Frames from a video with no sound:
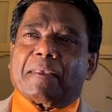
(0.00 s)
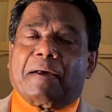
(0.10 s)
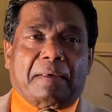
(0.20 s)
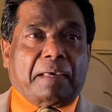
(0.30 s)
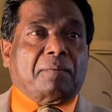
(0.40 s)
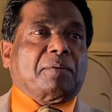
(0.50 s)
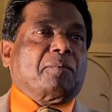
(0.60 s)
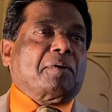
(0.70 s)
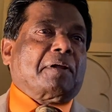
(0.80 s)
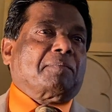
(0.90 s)
And I gave the
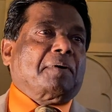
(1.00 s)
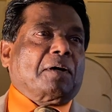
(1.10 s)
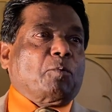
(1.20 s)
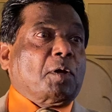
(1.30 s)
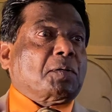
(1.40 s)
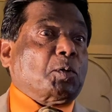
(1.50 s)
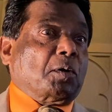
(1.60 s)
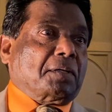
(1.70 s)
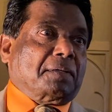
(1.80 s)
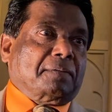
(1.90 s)
word of God while
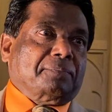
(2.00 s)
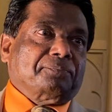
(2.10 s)
talking.